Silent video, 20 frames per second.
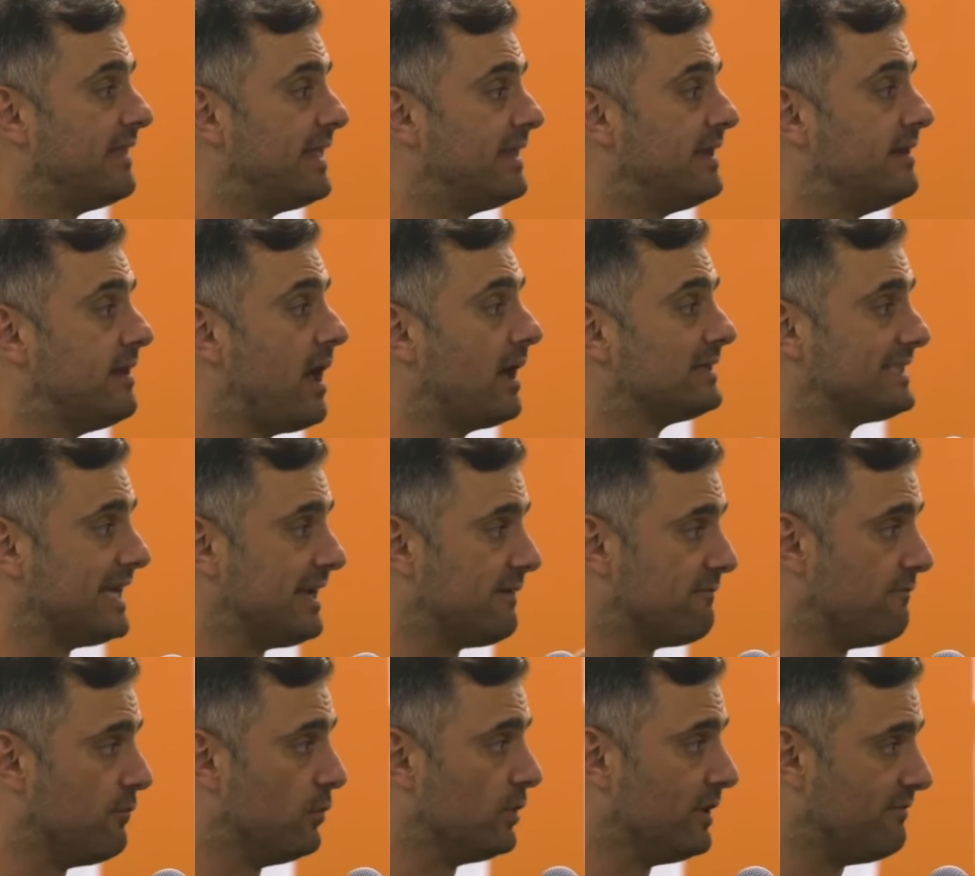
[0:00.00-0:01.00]
that they did not take
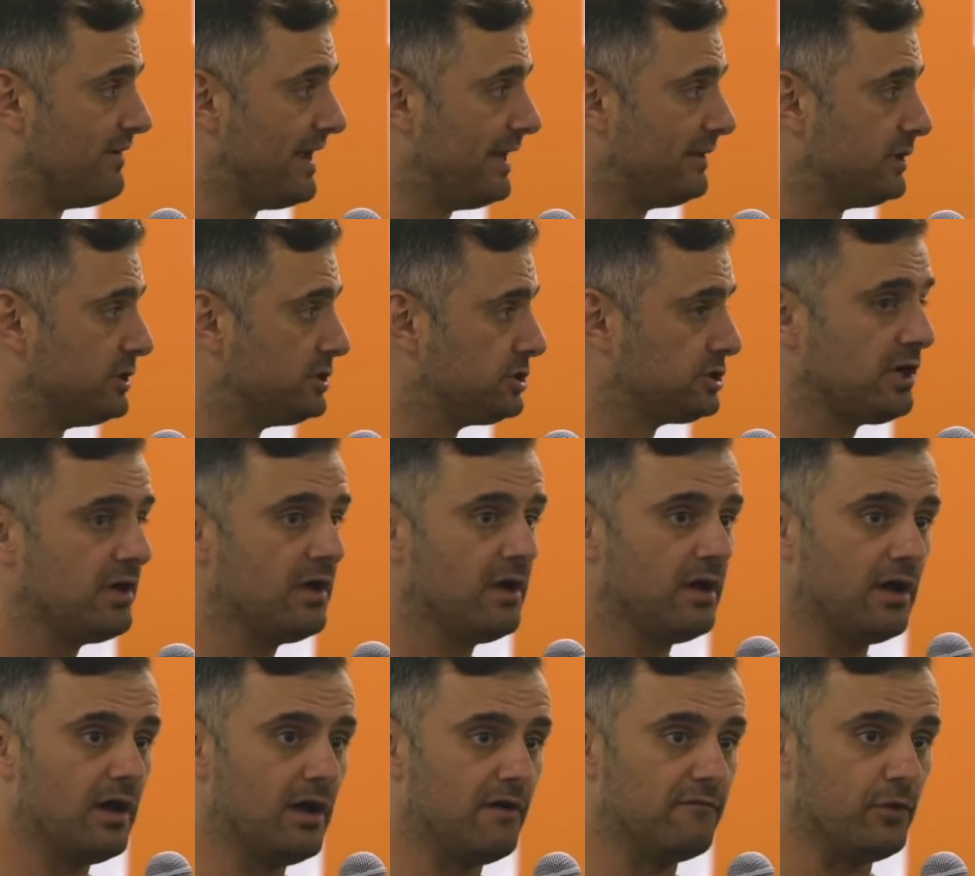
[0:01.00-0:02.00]
full advantage
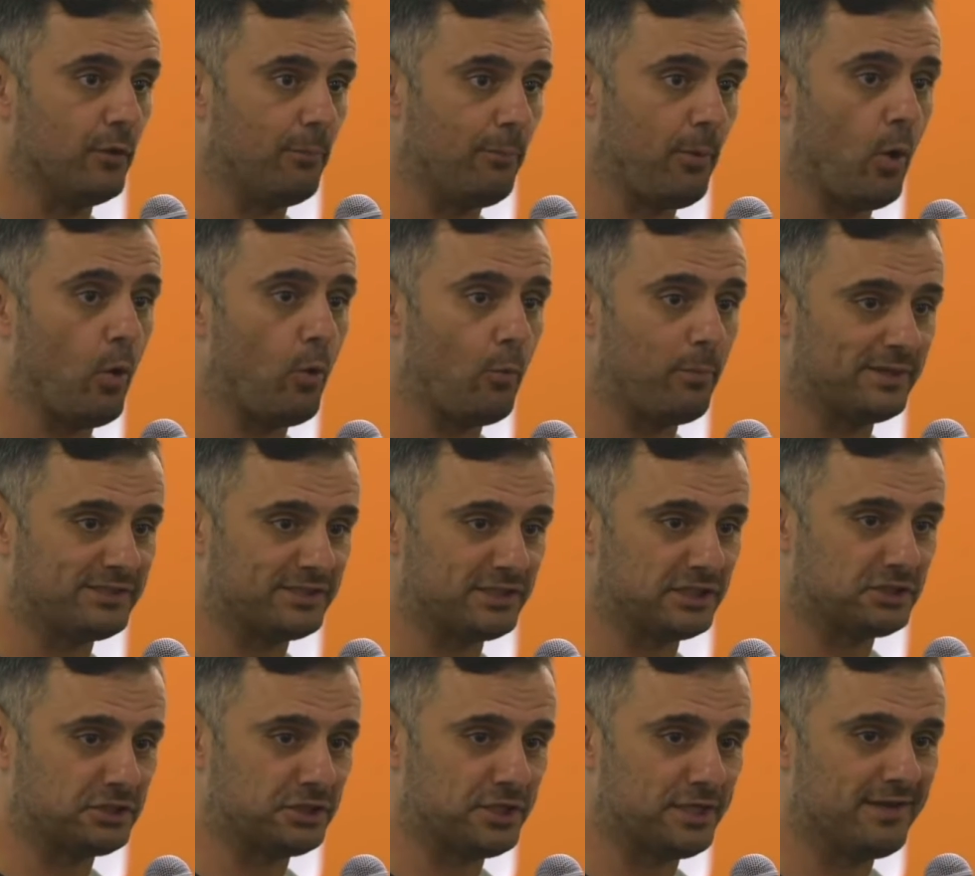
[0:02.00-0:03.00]
of their pole
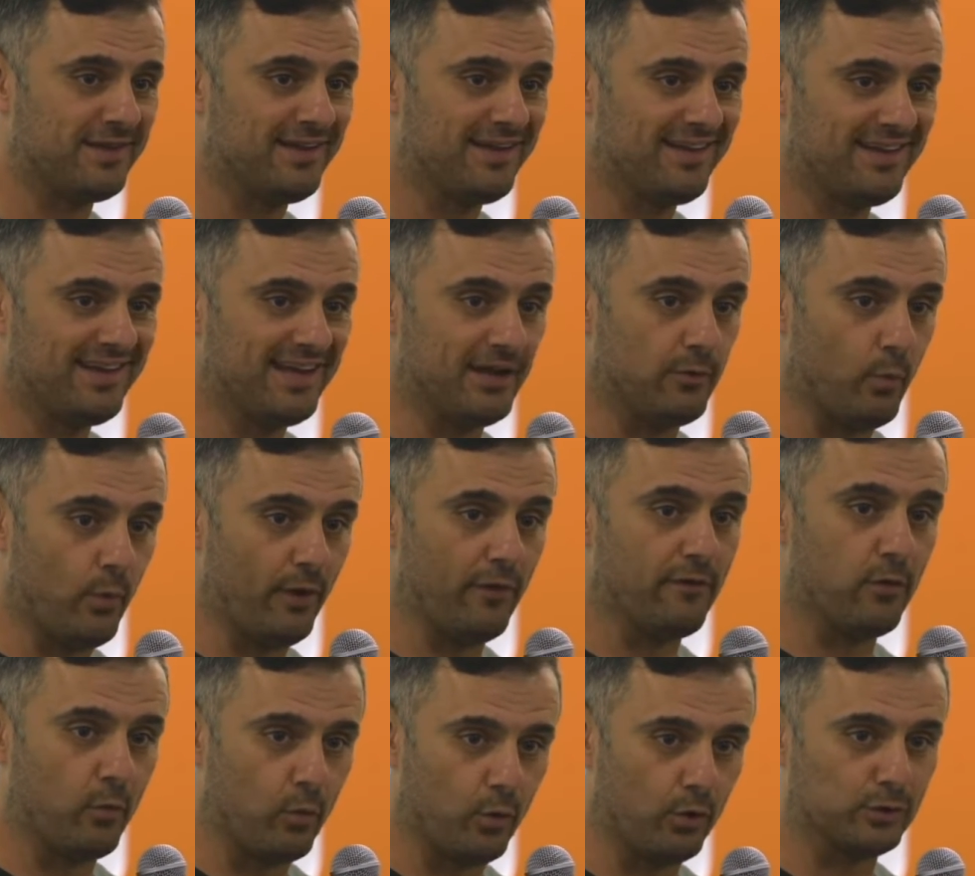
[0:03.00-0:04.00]
position in
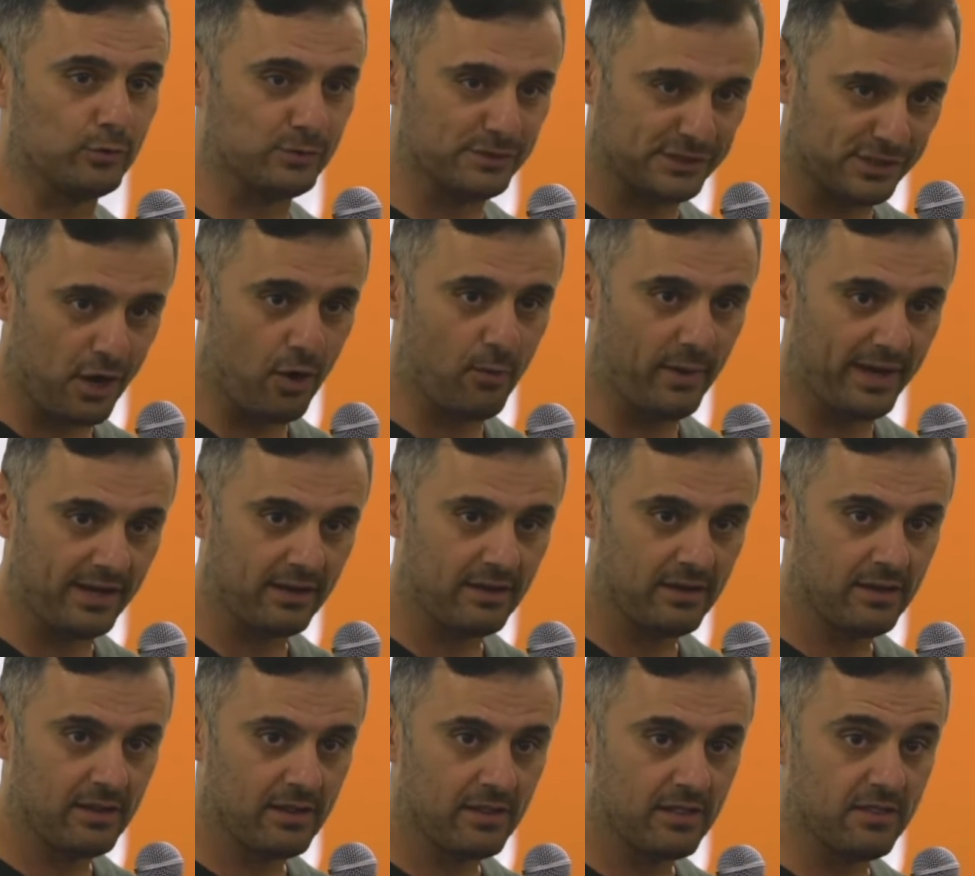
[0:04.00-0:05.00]
where the world was going.
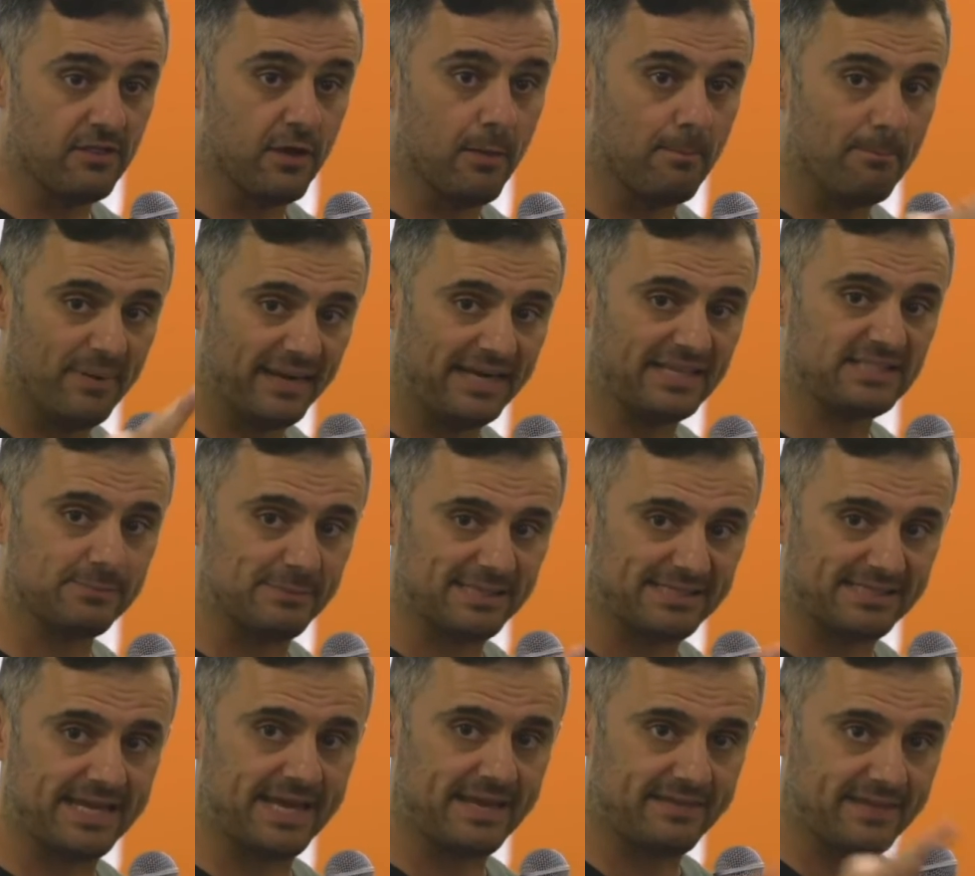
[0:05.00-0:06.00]
The biggest
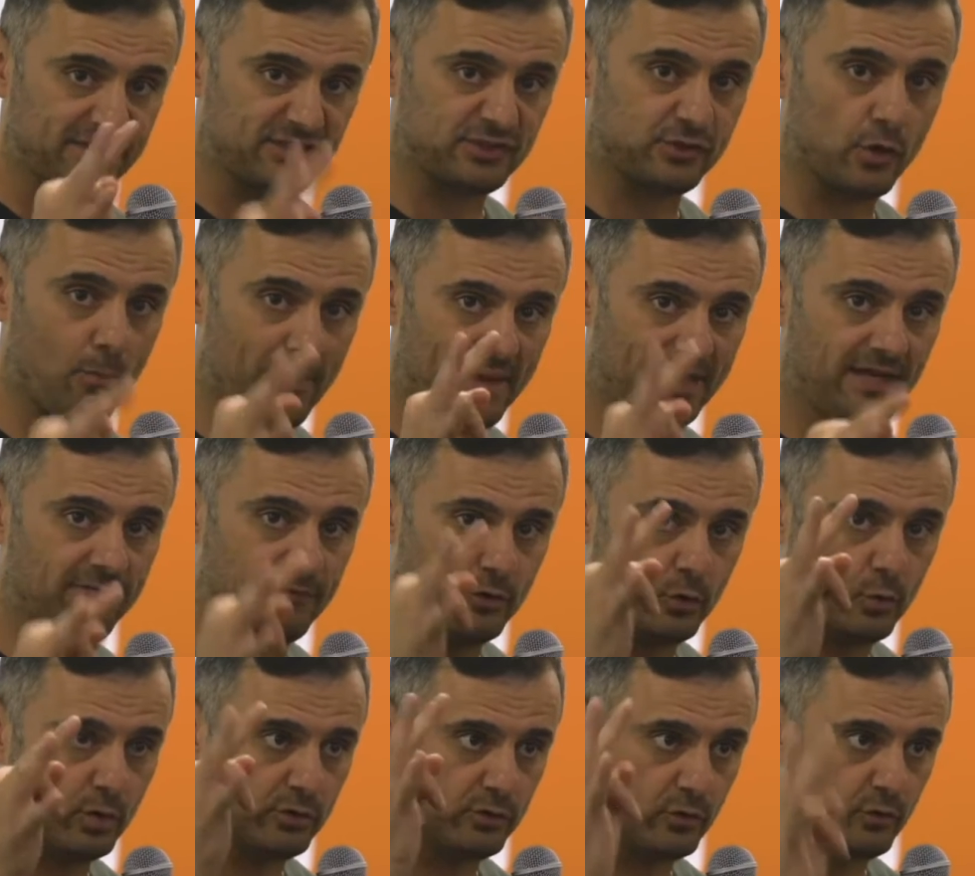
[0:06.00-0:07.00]
mistake that so many of
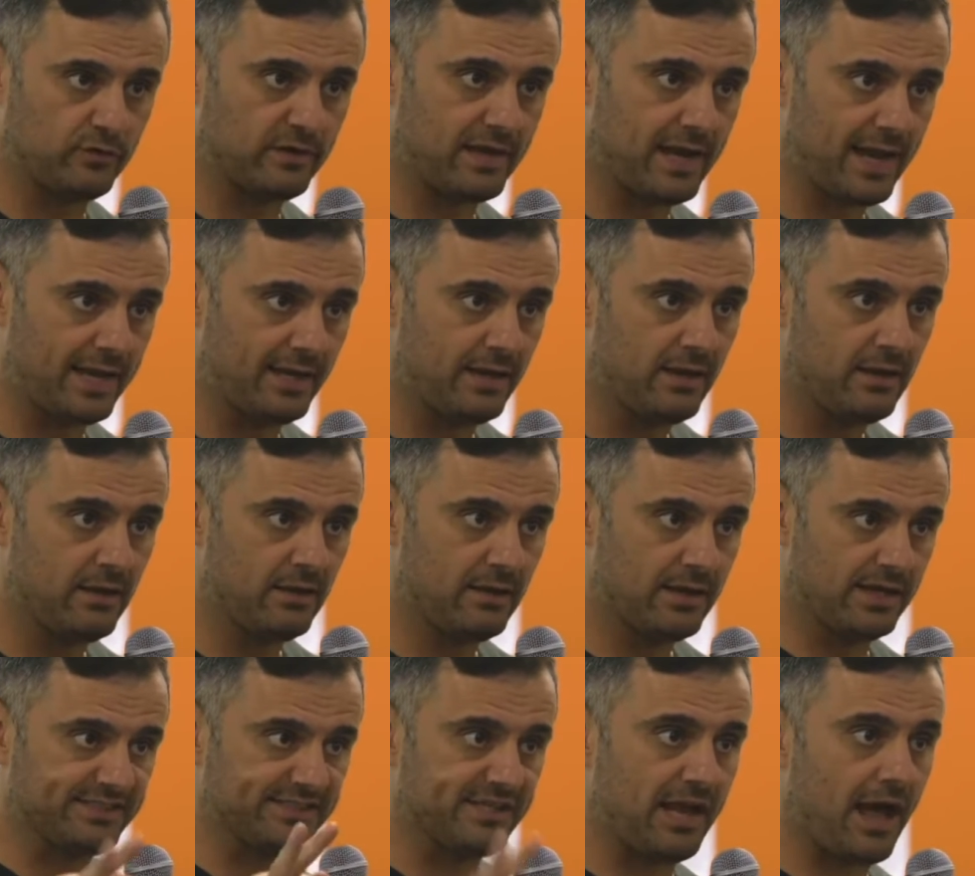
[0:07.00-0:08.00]
you will do today
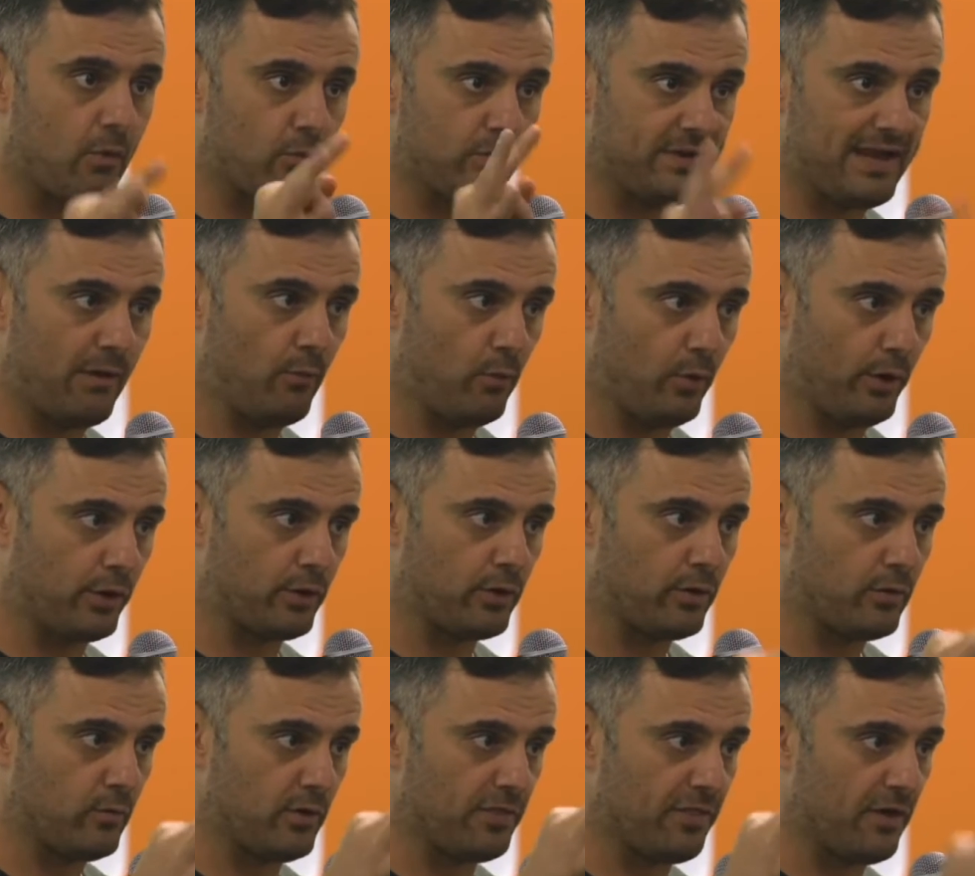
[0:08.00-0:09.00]
is not
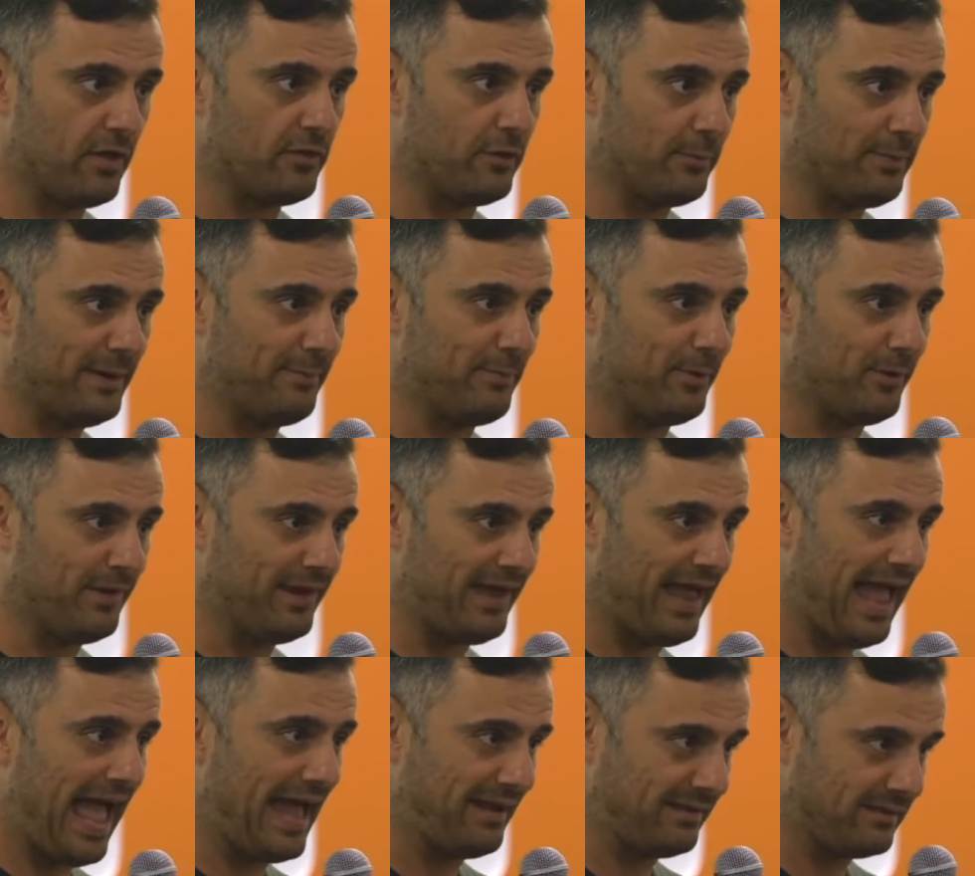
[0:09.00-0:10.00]
network with other people
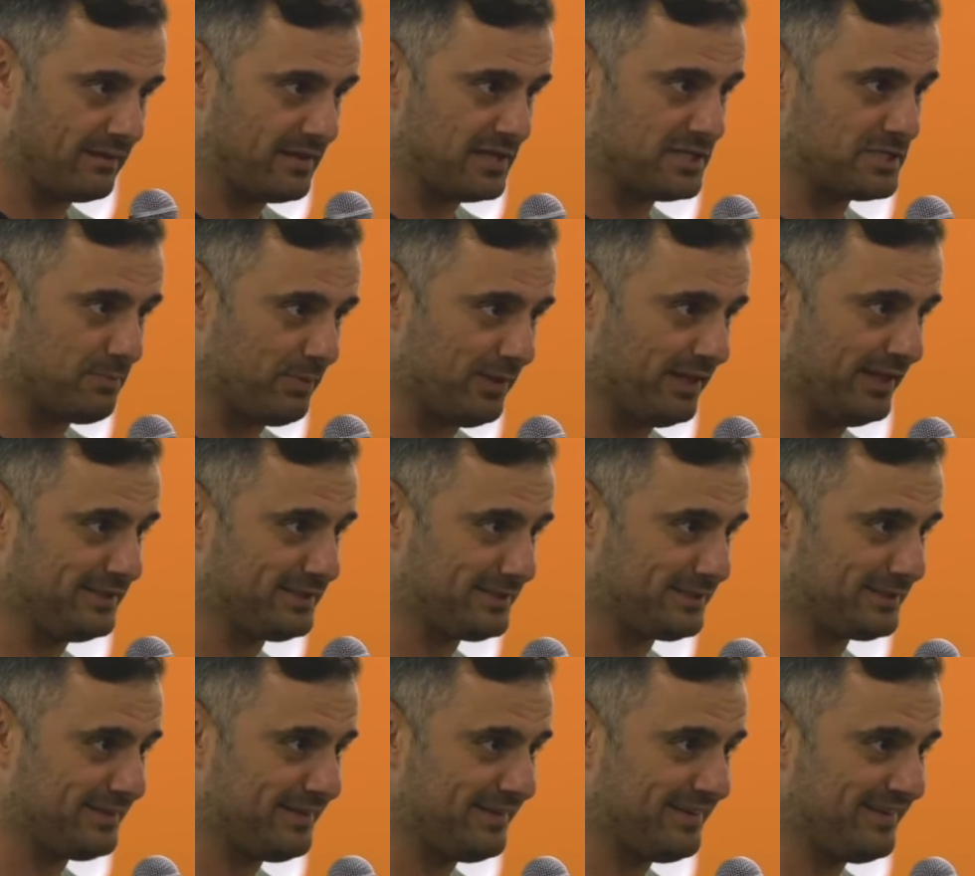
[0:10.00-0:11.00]
at this
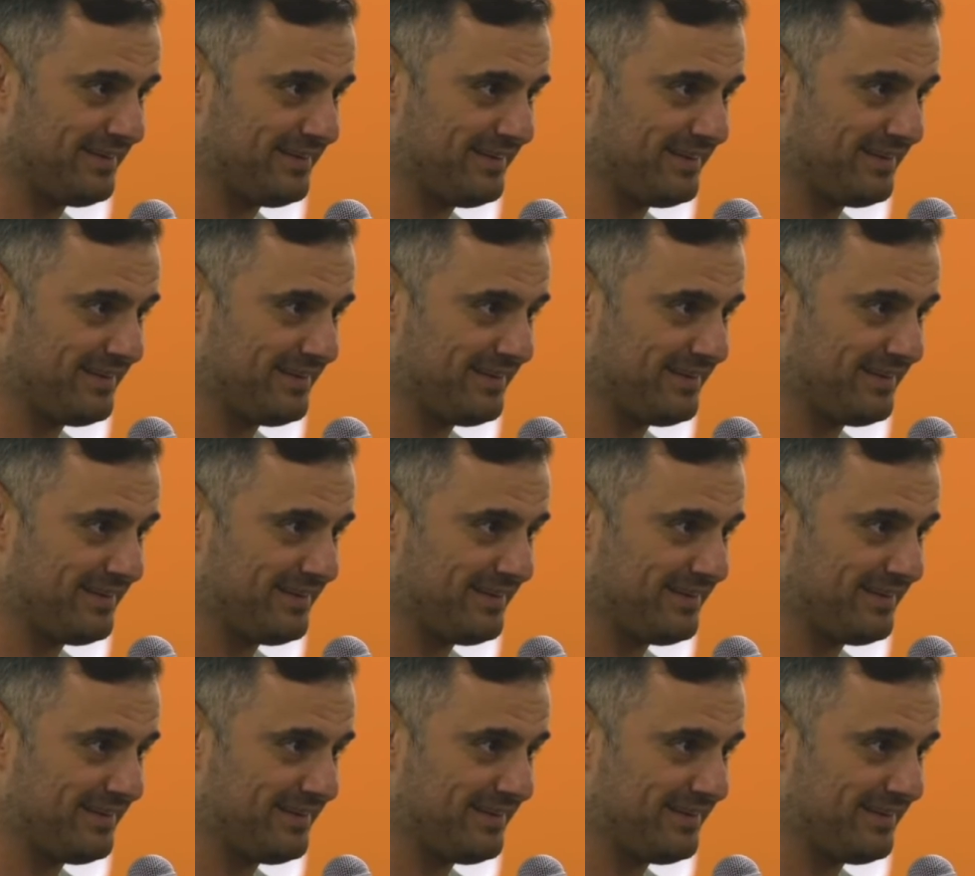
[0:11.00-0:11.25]
place.